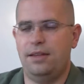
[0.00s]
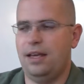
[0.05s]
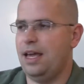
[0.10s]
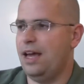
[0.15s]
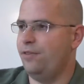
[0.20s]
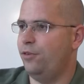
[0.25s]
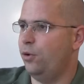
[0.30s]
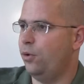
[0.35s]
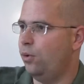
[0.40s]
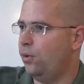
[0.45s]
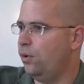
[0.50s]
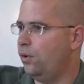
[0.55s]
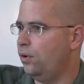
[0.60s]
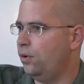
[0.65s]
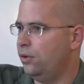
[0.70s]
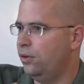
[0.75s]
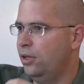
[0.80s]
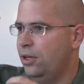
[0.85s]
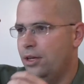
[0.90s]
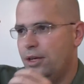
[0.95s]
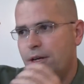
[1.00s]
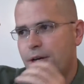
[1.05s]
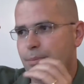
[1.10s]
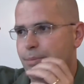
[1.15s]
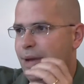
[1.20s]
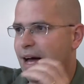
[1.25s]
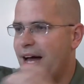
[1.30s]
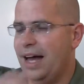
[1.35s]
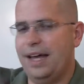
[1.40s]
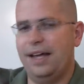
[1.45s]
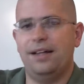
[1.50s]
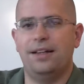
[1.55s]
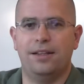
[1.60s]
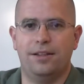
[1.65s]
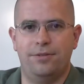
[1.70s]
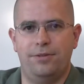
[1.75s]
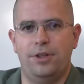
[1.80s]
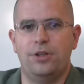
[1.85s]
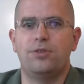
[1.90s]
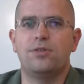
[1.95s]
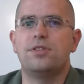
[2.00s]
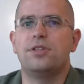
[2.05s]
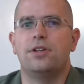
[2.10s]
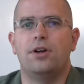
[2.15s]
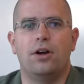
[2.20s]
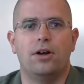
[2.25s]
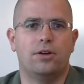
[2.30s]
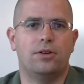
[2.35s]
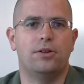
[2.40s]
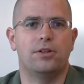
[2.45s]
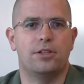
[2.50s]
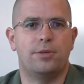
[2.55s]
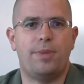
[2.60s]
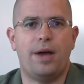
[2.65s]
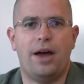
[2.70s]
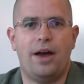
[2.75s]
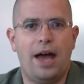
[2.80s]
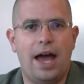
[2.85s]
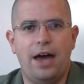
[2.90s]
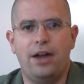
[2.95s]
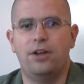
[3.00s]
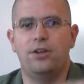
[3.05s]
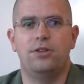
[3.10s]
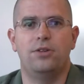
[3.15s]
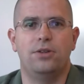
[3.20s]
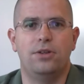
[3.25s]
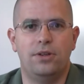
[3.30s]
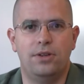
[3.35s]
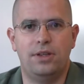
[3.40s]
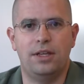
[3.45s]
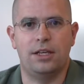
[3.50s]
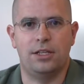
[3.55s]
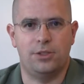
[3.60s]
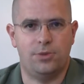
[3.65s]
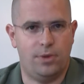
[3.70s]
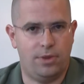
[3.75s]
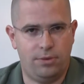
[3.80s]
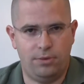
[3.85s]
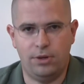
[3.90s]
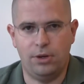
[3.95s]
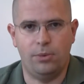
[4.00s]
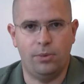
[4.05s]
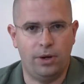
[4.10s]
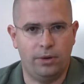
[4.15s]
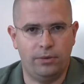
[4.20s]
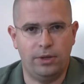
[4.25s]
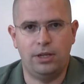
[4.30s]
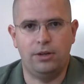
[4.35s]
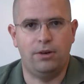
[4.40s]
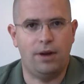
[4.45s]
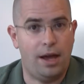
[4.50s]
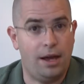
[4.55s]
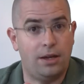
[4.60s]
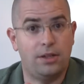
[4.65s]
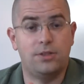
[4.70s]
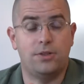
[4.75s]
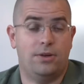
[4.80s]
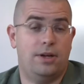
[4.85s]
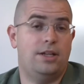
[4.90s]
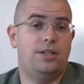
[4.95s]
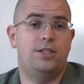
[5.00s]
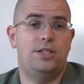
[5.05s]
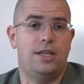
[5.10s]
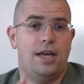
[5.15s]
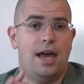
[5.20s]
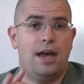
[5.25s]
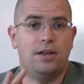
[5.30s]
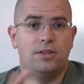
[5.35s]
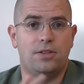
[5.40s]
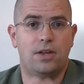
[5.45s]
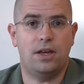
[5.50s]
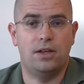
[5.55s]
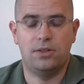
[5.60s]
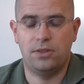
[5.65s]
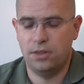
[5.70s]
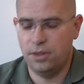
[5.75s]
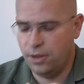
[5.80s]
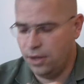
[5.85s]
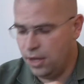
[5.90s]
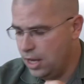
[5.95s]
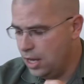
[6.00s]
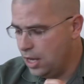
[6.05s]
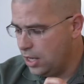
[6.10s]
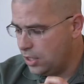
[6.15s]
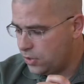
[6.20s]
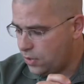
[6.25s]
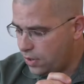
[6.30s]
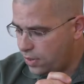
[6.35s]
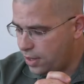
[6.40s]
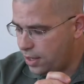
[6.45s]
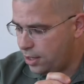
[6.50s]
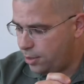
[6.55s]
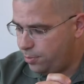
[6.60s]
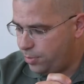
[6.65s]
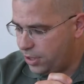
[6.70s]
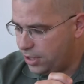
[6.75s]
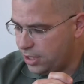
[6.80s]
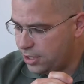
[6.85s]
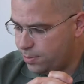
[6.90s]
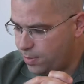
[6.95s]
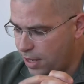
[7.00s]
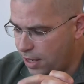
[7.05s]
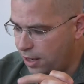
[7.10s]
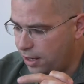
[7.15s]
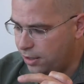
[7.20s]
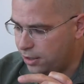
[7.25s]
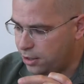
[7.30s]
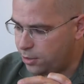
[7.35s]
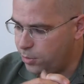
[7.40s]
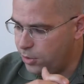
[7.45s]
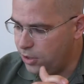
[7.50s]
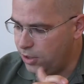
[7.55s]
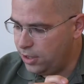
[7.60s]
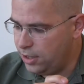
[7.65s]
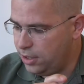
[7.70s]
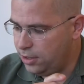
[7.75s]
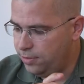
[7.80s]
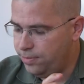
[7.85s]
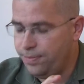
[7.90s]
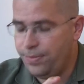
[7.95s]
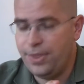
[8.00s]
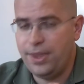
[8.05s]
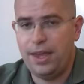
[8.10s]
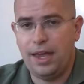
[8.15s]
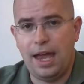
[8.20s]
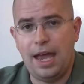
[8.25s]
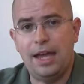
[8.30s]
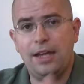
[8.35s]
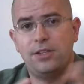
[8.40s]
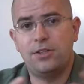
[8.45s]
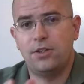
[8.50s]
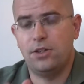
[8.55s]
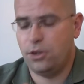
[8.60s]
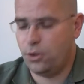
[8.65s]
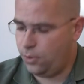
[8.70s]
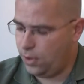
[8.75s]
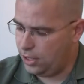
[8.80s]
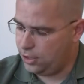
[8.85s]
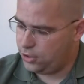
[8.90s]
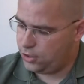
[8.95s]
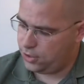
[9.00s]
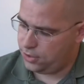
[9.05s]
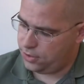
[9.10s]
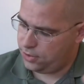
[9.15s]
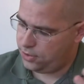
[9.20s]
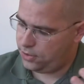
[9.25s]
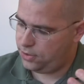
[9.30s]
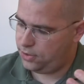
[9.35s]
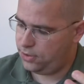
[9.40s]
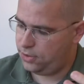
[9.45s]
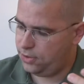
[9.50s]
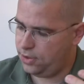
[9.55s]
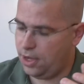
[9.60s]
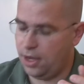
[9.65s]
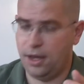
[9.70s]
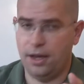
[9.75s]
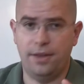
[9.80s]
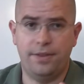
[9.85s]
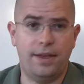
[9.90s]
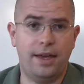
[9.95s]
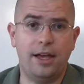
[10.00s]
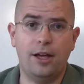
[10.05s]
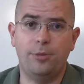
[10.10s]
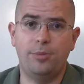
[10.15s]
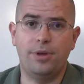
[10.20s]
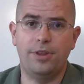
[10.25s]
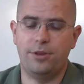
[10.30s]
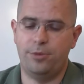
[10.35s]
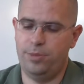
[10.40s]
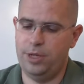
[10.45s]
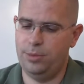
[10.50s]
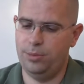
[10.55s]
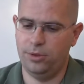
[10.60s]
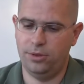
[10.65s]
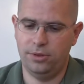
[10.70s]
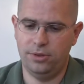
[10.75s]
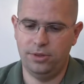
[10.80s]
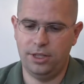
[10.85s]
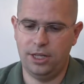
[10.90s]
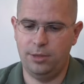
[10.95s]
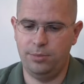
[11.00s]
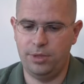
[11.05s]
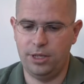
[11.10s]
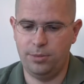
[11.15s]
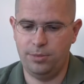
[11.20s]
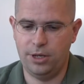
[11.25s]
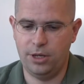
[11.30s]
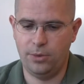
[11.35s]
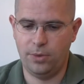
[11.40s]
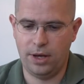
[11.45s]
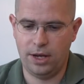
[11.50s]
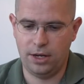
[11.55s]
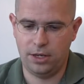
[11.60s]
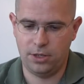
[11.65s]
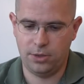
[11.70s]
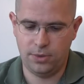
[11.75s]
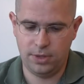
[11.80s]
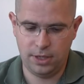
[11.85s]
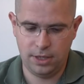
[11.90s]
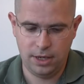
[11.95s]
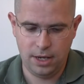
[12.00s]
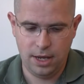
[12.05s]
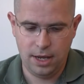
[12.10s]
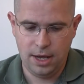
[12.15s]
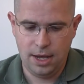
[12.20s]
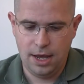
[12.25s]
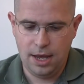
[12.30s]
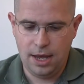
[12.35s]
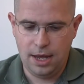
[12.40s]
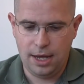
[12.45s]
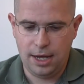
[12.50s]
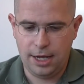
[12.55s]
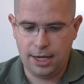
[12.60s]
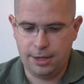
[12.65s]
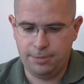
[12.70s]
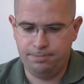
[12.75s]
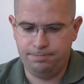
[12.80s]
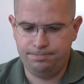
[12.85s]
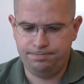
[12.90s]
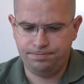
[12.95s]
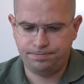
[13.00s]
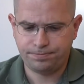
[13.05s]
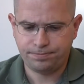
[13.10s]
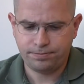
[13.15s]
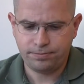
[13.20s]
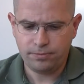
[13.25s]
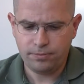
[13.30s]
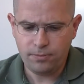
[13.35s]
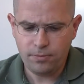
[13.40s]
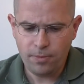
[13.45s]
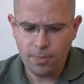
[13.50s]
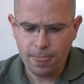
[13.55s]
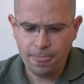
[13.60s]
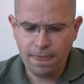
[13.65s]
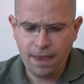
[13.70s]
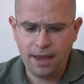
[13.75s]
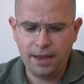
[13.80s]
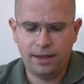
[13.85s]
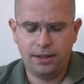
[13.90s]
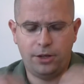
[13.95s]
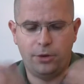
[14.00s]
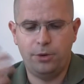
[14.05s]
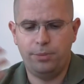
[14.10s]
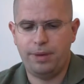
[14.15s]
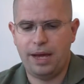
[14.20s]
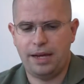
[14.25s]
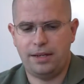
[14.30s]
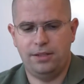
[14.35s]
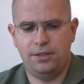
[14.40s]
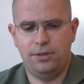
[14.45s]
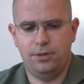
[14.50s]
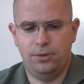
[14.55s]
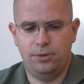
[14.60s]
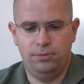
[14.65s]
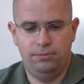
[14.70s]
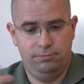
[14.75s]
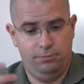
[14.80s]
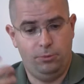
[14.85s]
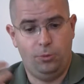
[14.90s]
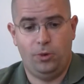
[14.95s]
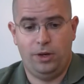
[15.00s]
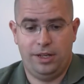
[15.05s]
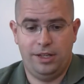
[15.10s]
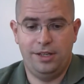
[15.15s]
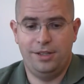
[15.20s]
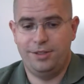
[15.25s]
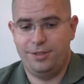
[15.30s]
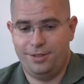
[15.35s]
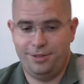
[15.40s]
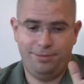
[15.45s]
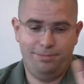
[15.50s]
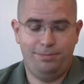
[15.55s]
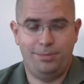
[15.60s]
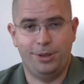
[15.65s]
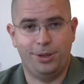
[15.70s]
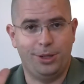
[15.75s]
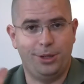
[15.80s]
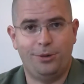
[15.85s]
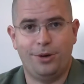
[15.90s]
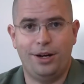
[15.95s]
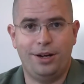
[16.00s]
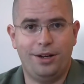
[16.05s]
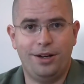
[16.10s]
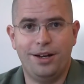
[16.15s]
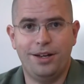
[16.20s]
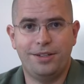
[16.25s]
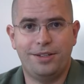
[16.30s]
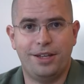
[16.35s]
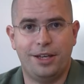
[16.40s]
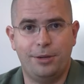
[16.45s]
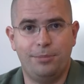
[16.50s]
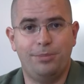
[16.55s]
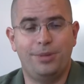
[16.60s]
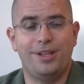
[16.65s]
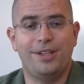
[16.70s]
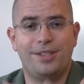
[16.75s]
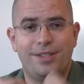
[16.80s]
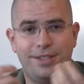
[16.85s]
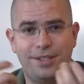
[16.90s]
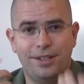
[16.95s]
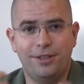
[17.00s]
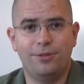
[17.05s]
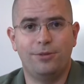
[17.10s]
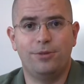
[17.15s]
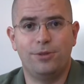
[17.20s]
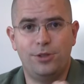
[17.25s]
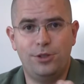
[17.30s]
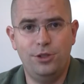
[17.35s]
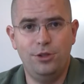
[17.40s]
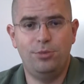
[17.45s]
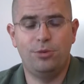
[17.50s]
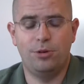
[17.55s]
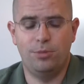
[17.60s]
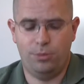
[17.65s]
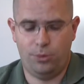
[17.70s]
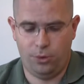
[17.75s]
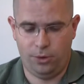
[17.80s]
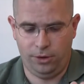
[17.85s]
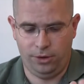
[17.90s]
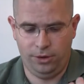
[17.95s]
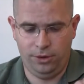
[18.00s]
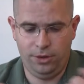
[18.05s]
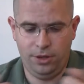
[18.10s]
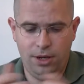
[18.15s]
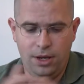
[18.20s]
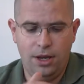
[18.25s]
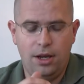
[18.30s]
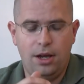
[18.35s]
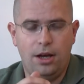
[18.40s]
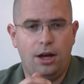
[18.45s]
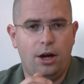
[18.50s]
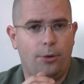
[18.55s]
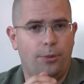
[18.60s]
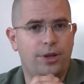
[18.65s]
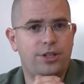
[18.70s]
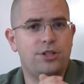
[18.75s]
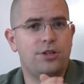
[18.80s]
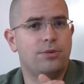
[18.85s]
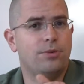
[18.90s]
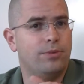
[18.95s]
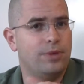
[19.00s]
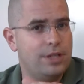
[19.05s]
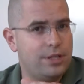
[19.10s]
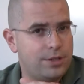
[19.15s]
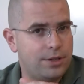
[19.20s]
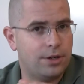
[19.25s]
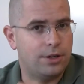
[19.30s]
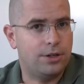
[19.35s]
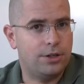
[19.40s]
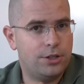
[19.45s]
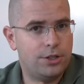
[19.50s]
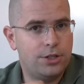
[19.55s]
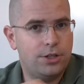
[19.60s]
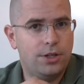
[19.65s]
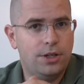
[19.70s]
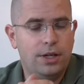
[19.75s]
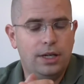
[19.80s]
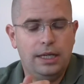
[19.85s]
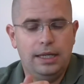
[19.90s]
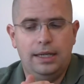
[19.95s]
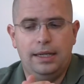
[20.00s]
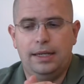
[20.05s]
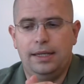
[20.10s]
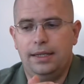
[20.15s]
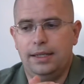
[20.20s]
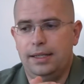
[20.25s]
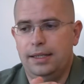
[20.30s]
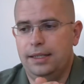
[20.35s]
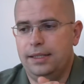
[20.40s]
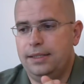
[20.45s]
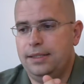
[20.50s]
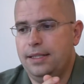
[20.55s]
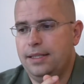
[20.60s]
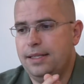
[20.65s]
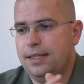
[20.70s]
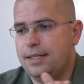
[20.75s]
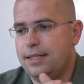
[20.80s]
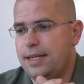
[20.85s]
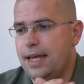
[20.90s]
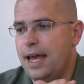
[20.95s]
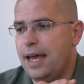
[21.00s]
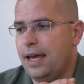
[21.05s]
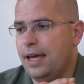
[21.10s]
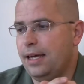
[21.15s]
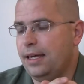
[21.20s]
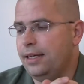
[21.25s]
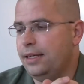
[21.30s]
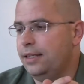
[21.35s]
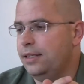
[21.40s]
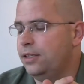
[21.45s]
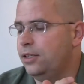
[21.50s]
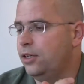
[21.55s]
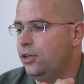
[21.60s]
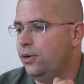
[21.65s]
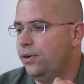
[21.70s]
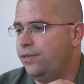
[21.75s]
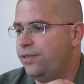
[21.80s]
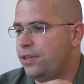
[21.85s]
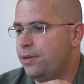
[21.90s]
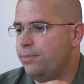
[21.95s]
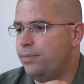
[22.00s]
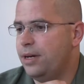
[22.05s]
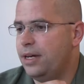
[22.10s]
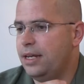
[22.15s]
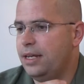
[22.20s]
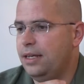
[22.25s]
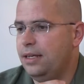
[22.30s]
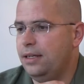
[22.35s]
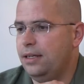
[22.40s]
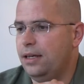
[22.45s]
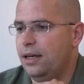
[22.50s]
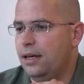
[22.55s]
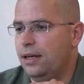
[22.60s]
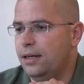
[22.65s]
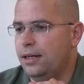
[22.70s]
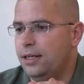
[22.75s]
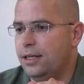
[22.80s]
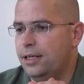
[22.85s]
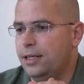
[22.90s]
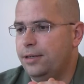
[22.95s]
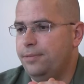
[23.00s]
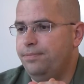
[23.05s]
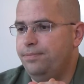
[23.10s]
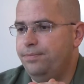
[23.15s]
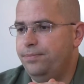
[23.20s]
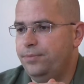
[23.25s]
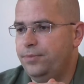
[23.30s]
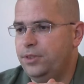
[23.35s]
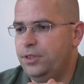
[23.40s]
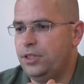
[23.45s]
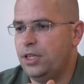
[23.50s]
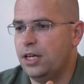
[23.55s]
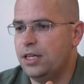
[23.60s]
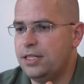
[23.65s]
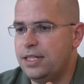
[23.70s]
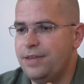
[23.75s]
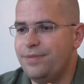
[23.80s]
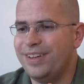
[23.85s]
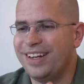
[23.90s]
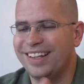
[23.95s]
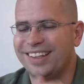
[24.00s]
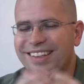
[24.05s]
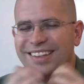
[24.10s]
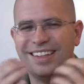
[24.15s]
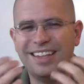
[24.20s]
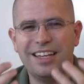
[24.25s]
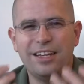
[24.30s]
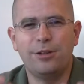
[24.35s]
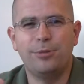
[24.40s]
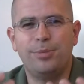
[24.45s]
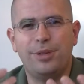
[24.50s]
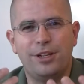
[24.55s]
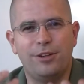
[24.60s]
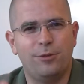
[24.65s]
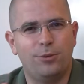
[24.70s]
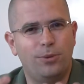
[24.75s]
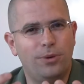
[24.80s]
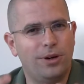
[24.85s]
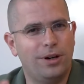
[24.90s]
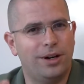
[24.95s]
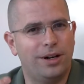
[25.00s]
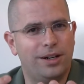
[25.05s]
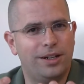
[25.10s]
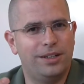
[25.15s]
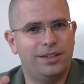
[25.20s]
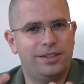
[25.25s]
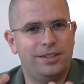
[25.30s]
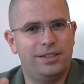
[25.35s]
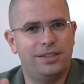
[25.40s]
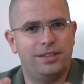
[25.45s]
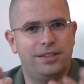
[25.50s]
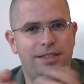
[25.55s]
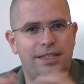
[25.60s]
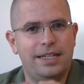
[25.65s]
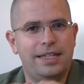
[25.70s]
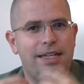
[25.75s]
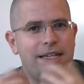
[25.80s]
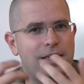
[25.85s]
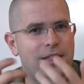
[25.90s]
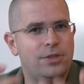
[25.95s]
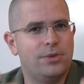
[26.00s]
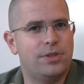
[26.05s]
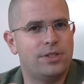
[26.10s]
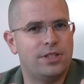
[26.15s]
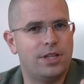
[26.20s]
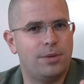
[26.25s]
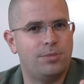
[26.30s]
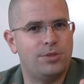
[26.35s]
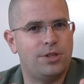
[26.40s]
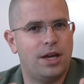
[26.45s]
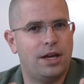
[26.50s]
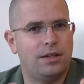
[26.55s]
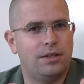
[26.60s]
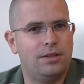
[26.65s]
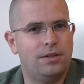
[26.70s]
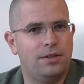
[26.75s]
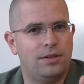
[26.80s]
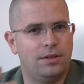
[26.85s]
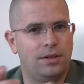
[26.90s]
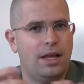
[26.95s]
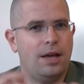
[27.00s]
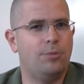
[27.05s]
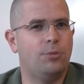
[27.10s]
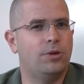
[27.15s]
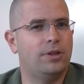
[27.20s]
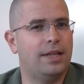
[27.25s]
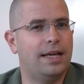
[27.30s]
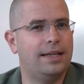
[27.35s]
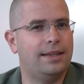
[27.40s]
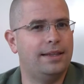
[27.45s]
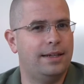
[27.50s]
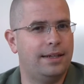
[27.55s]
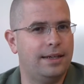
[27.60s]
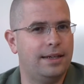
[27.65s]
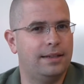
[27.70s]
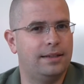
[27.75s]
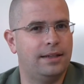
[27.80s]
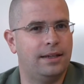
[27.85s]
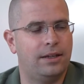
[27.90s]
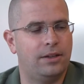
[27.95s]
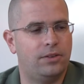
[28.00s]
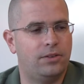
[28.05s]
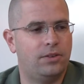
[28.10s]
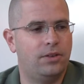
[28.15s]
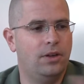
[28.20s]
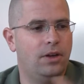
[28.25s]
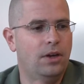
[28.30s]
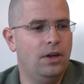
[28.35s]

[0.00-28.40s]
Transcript: They have a whole pile of interesting articles about how to do good things with 301 redirects or htaccess. So I think participating in the community, answering questions that help other people can be a big way to do it. Going back to what is building great content, but is still super important, original research. To this day, if somebody does even a little bit of work to dig into a subject, they're a lot more likely to get links.